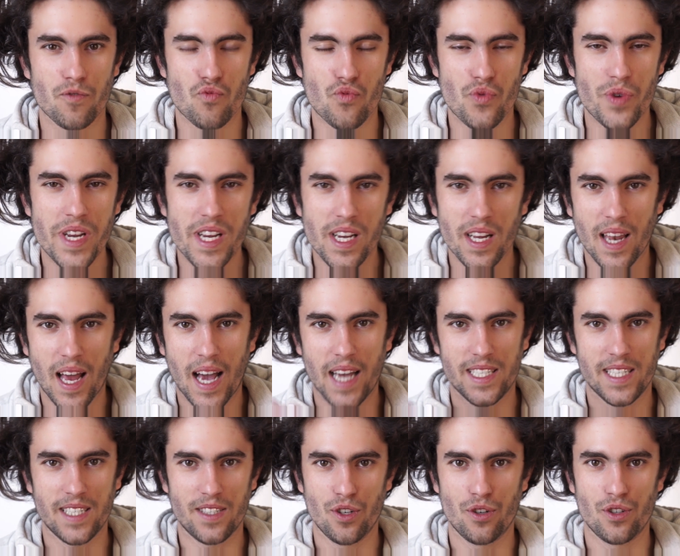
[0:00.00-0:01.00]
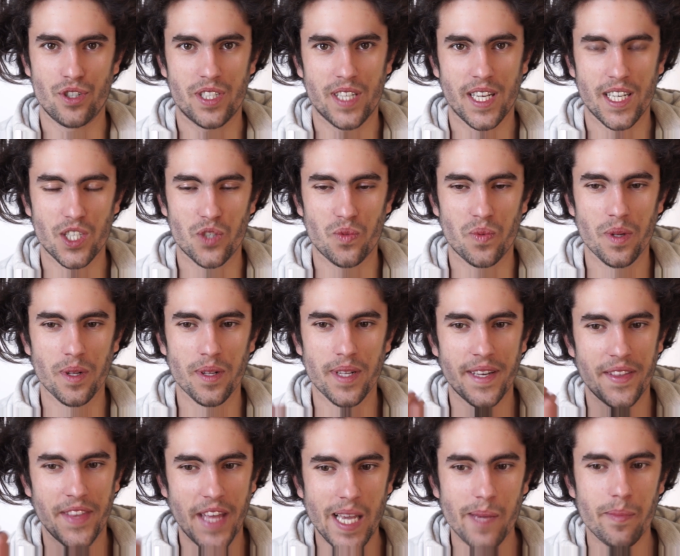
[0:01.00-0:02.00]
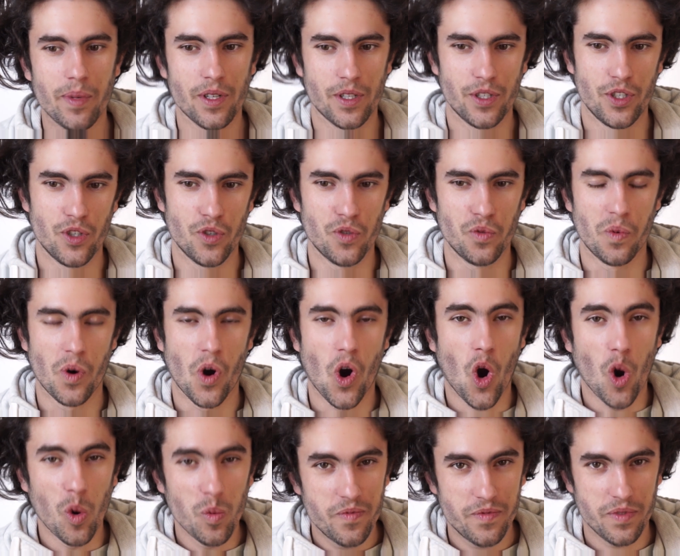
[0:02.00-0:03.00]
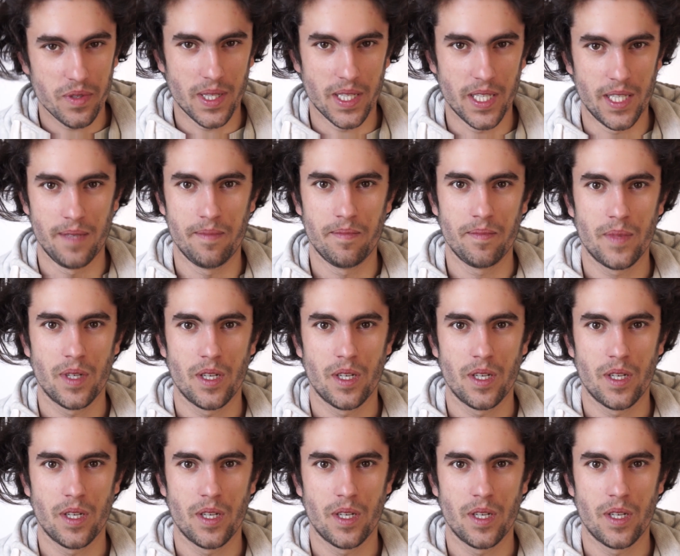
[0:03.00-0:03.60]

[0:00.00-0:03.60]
Realizing those things will enable you, hopefully,